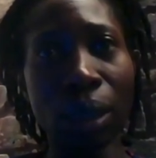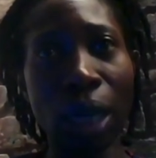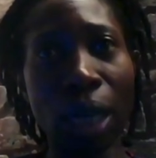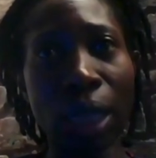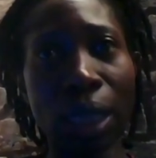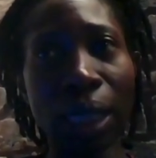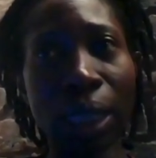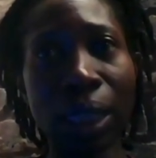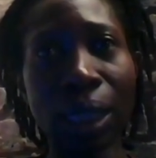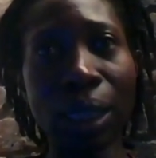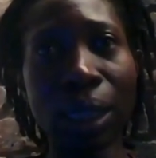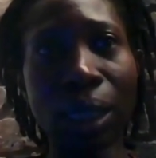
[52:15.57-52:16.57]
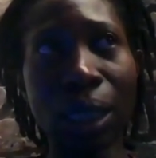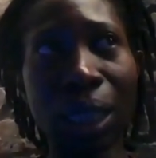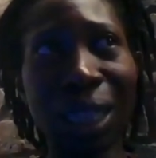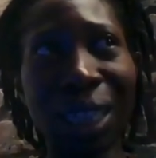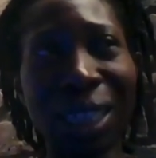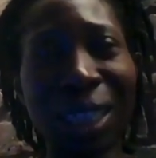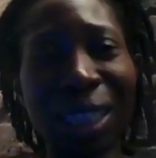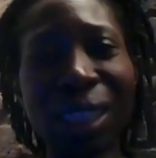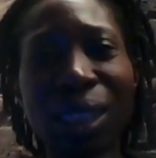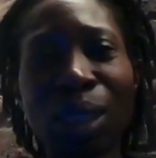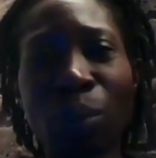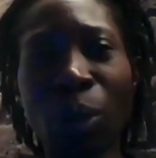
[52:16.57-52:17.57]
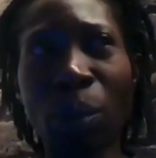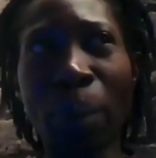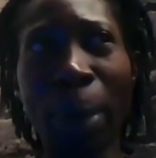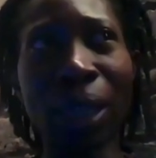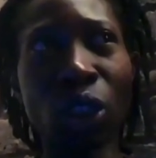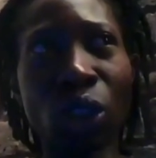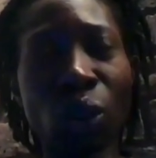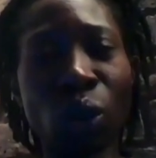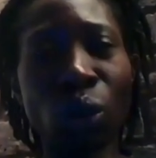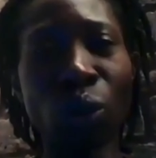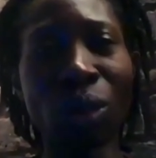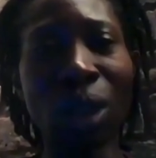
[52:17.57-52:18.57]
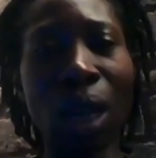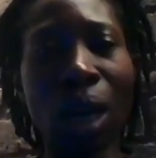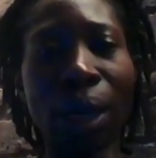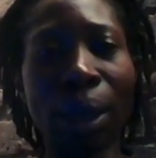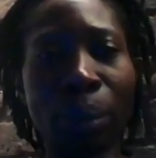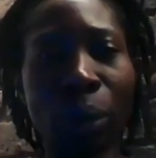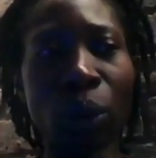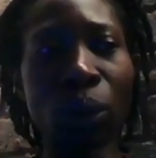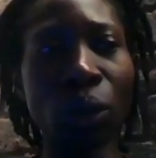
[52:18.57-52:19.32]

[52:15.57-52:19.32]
And it needs to be a patient who's reliable.